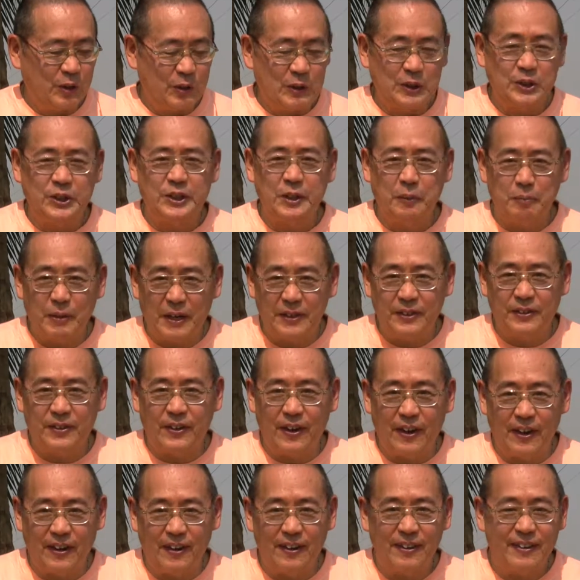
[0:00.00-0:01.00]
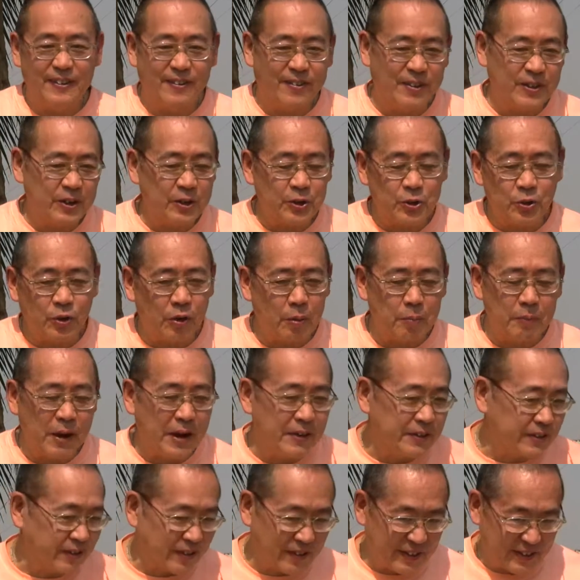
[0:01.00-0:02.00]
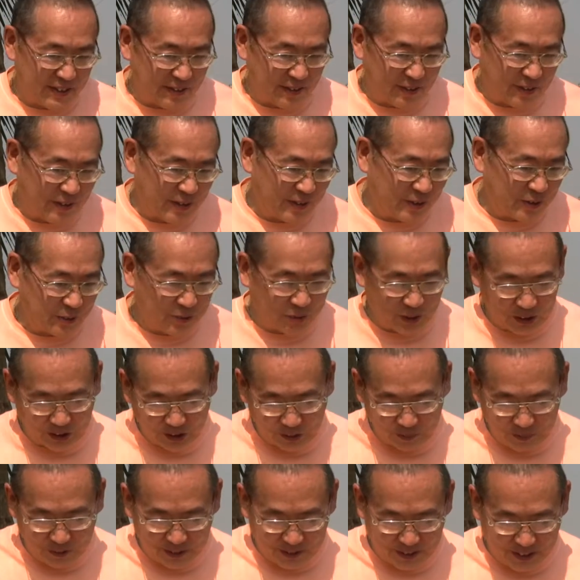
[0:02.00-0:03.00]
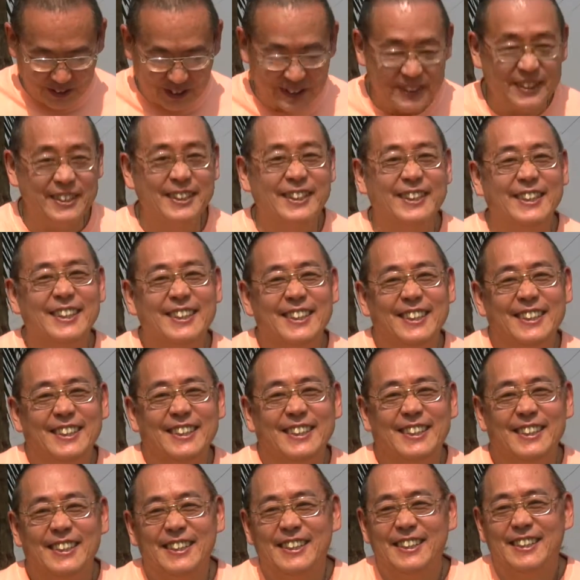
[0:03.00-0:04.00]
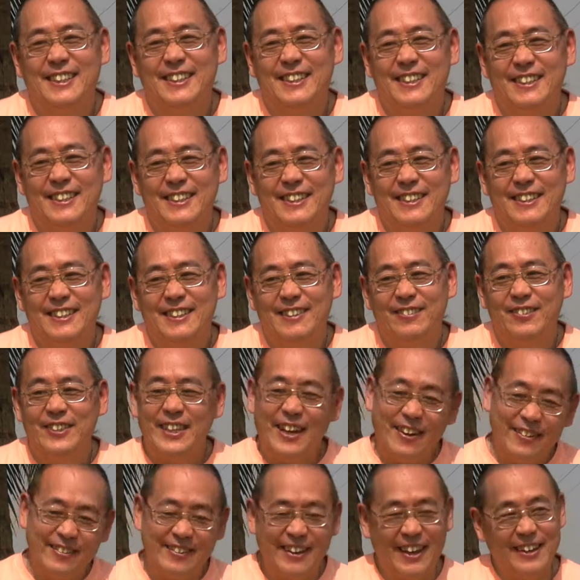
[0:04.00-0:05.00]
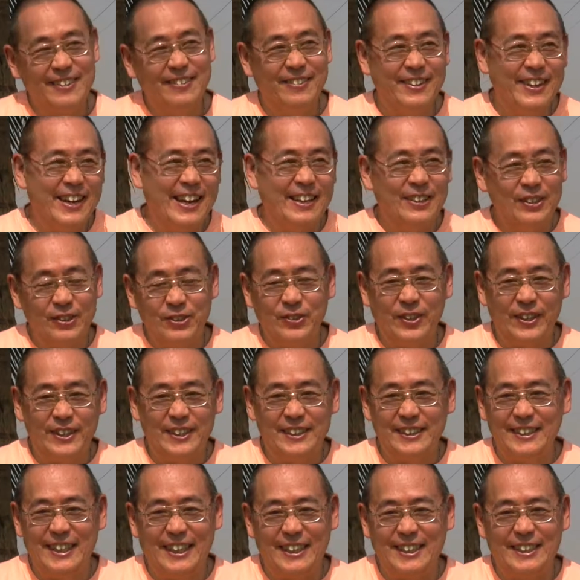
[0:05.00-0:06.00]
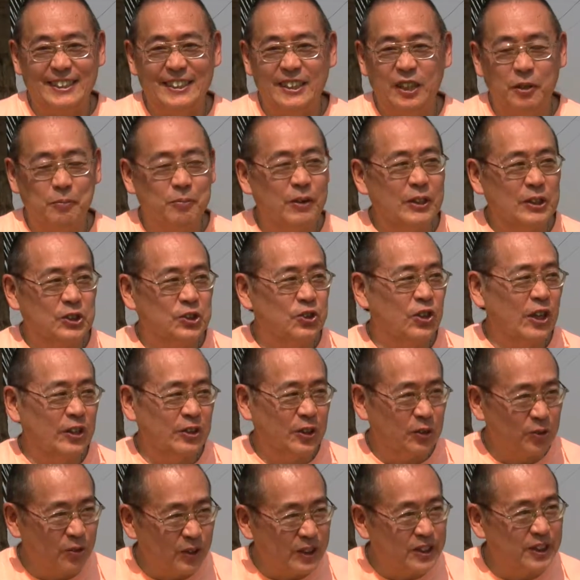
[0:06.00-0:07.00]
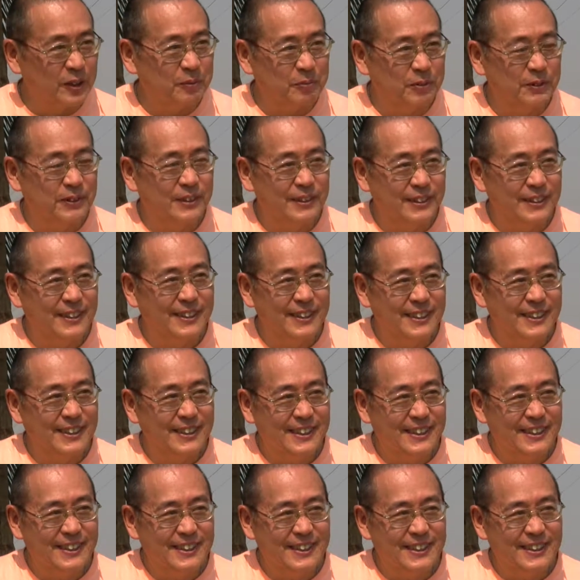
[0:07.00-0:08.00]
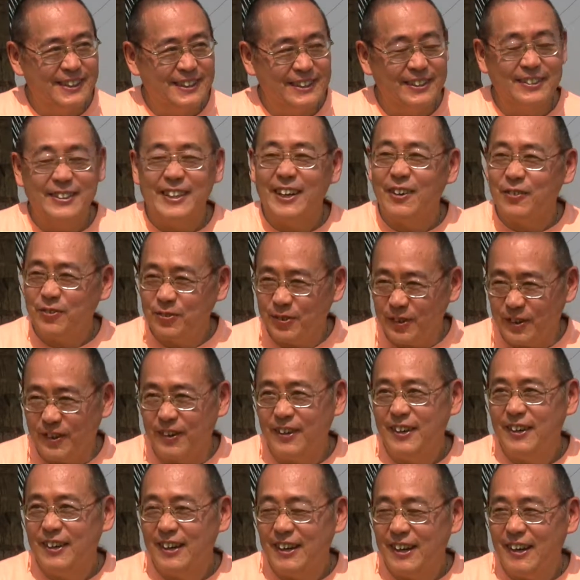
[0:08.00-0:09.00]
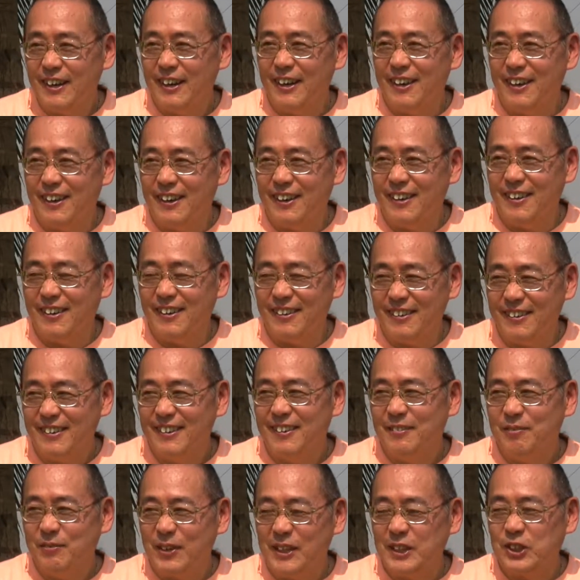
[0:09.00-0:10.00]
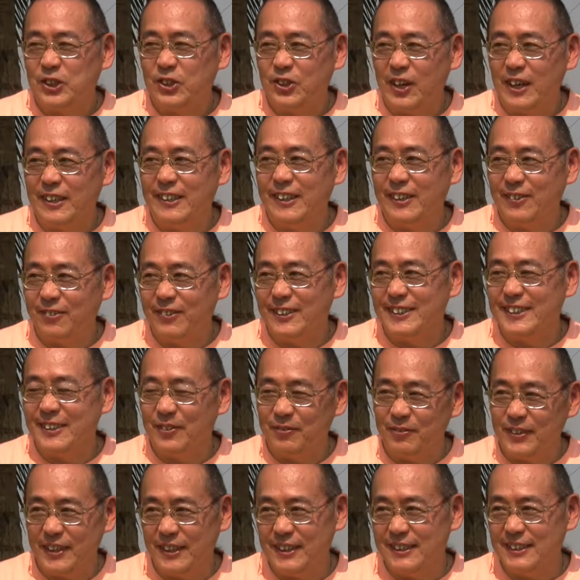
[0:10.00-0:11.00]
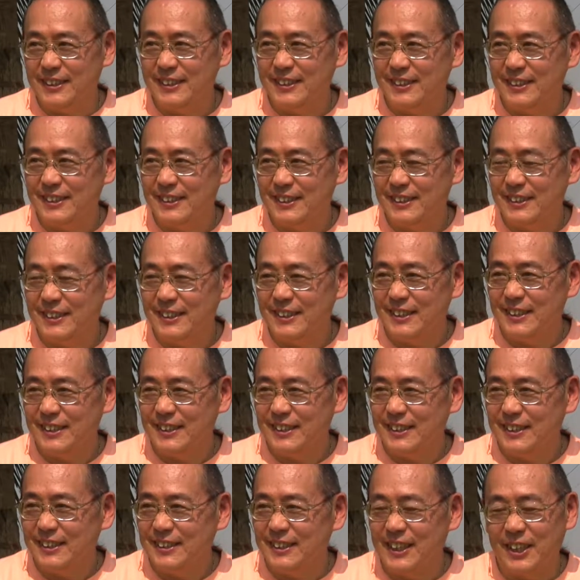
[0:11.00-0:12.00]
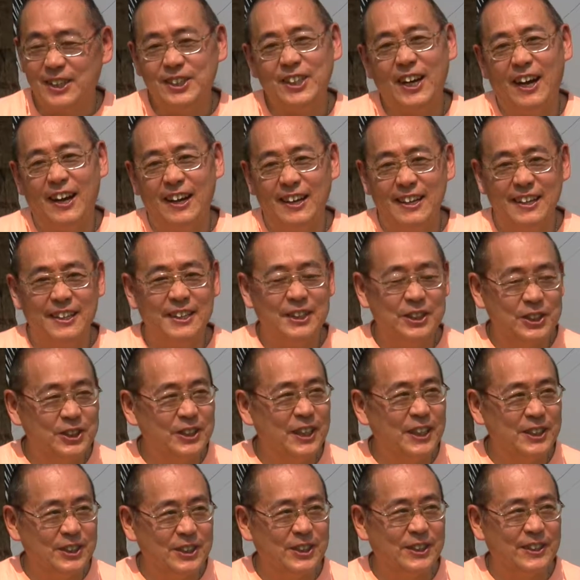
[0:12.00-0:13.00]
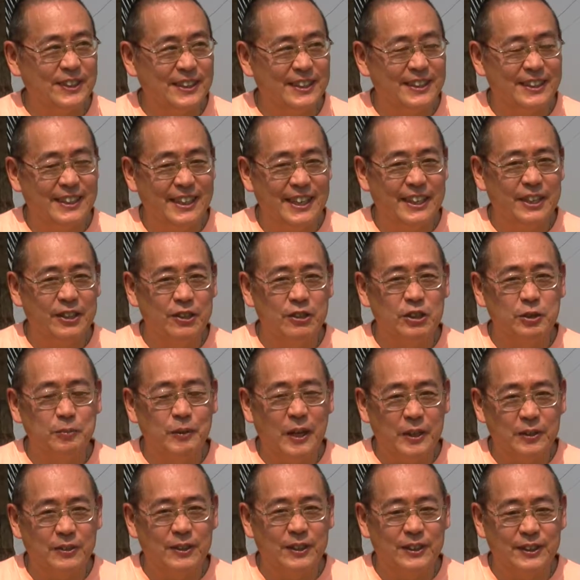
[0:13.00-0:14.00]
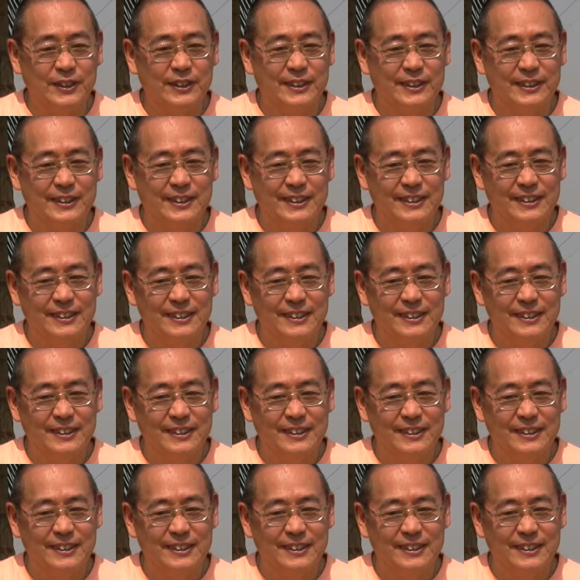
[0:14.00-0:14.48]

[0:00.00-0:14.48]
Krishna mantra or your Gaur mantra in order to worship the deity. Without that, you can't do it. It's not considered Pancaratrika worship. So therefore, Pancaratrika worship means Diksha, initiation, getting those mantras.